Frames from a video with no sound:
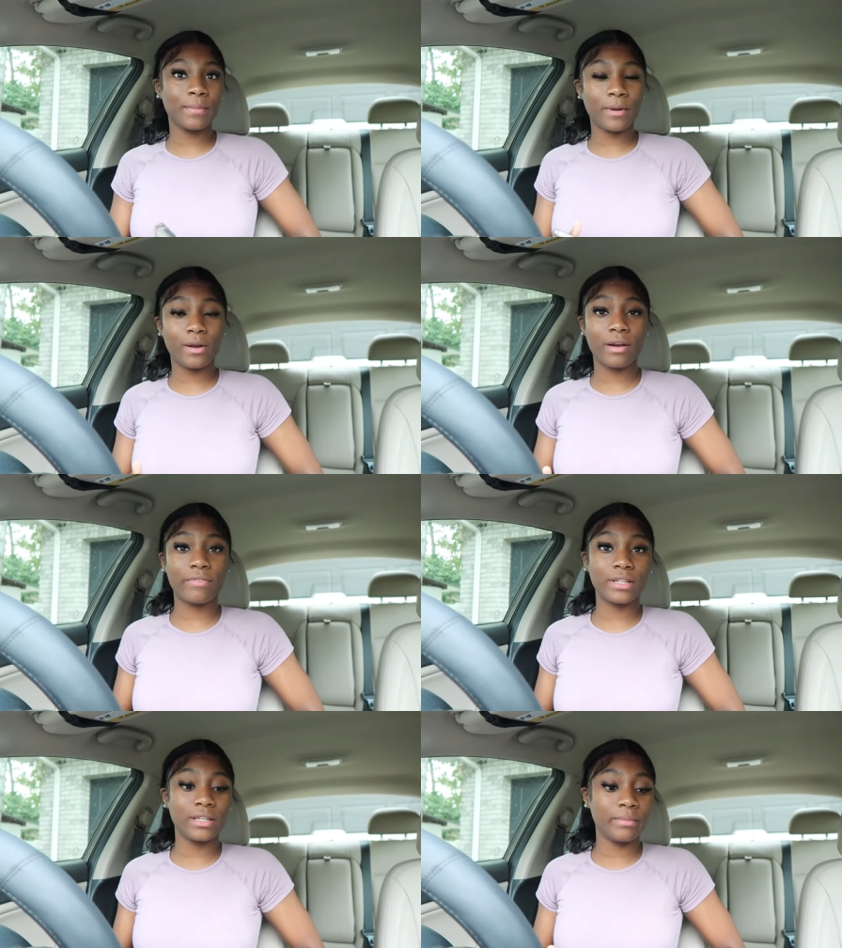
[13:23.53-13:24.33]
in my car
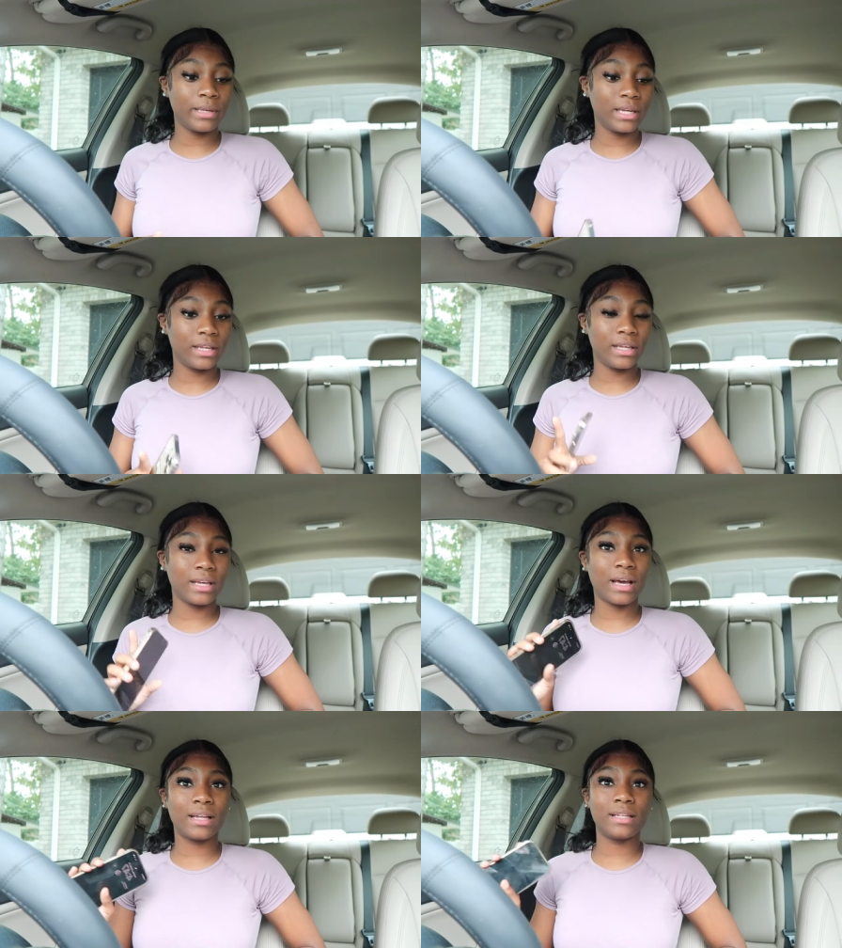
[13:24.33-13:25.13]
for a little
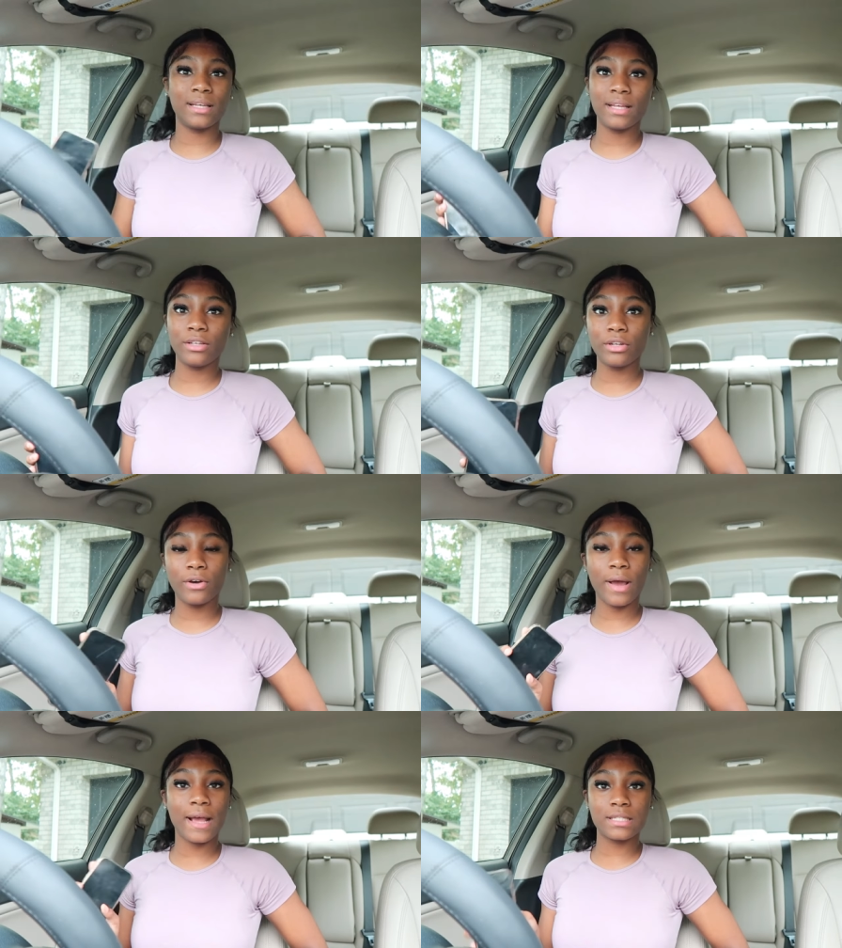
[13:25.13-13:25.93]
mini. I did, you
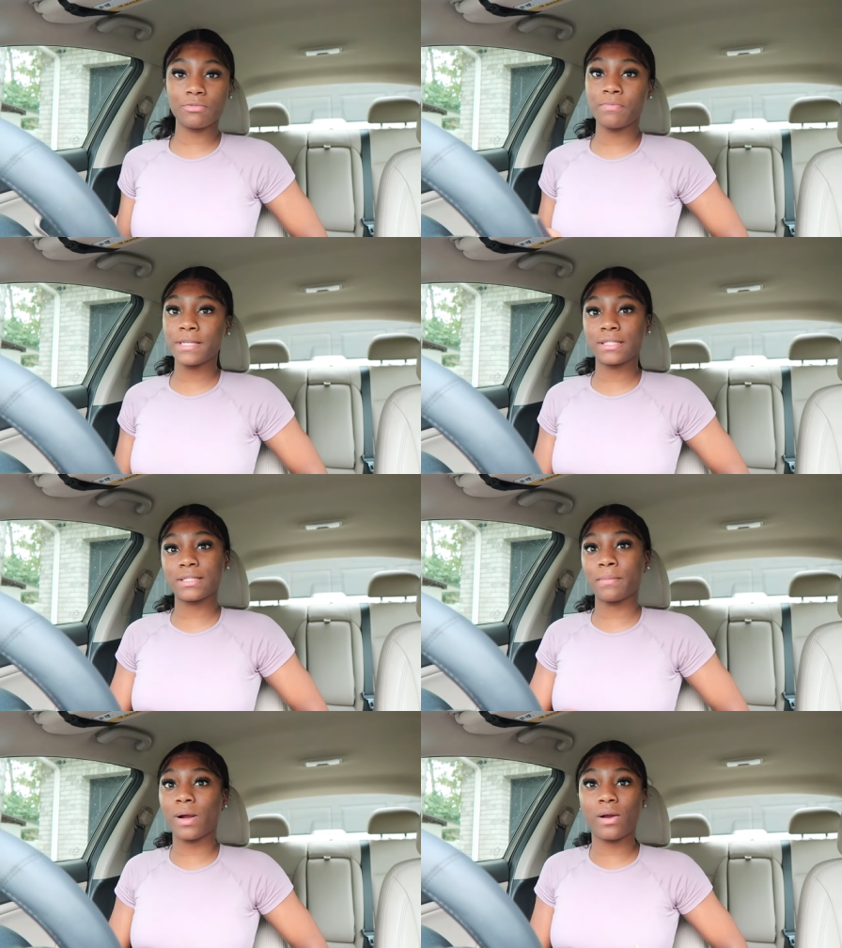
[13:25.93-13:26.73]
know, add some new pieces
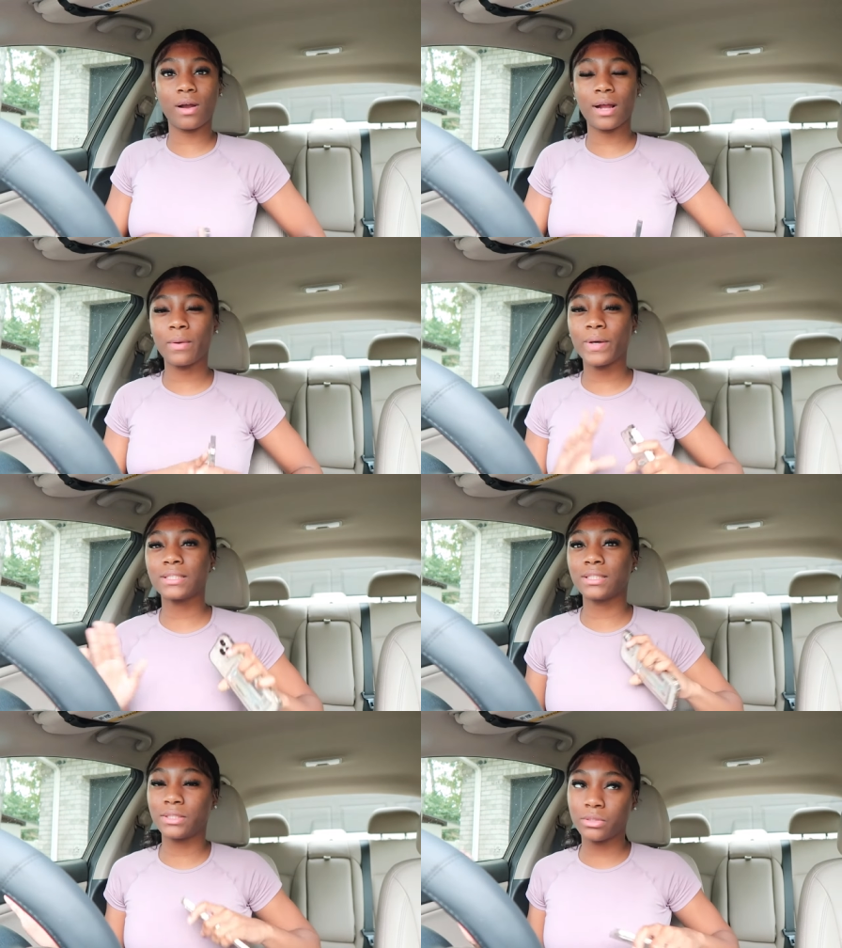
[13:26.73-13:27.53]
to my car. It
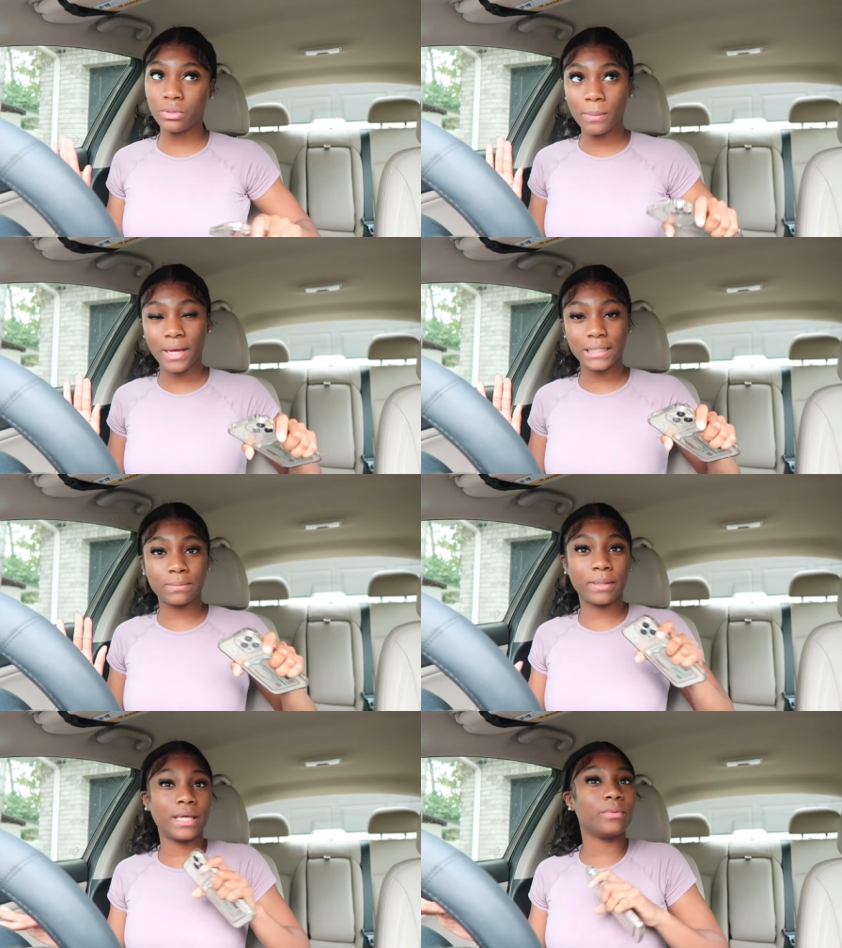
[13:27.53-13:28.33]
wasn't too
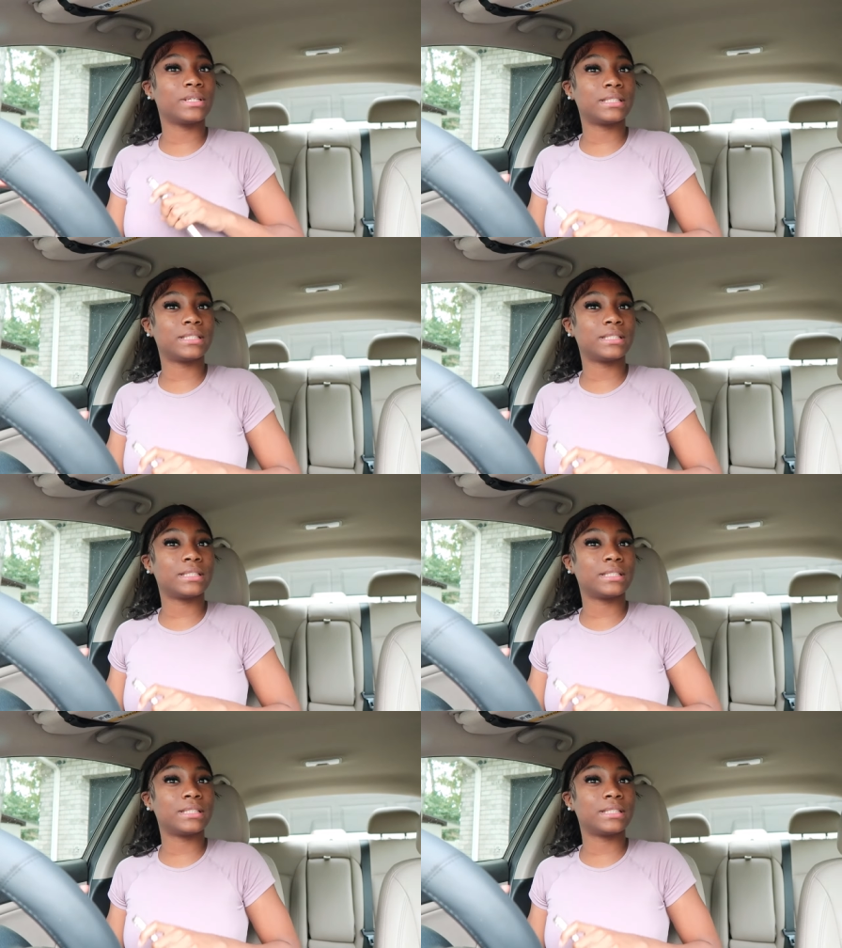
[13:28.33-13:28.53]
much, but it was